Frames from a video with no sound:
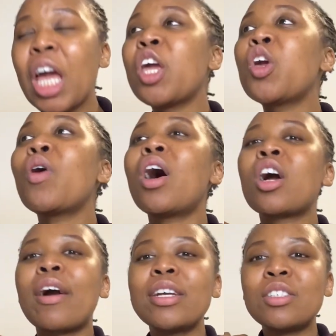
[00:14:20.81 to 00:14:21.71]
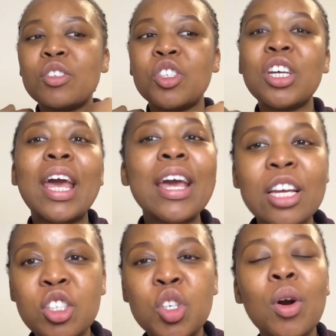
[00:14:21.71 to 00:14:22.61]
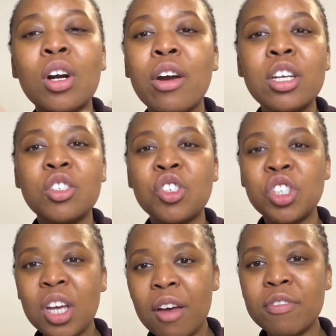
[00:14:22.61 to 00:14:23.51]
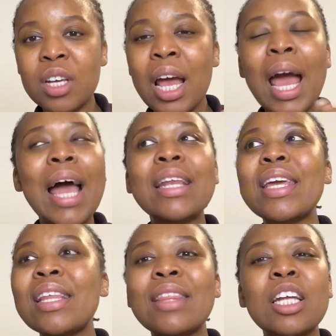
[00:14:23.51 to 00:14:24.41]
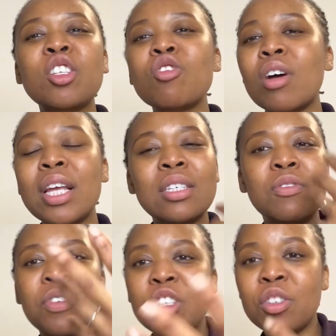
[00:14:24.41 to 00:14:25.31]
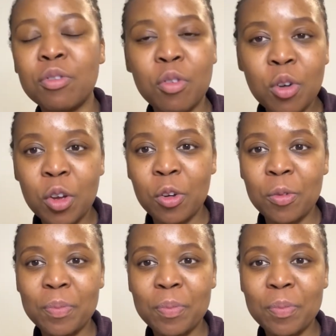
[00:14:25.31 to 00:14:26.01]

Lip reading: You are going to change. You are going to shift. And yet that's not his vision for you.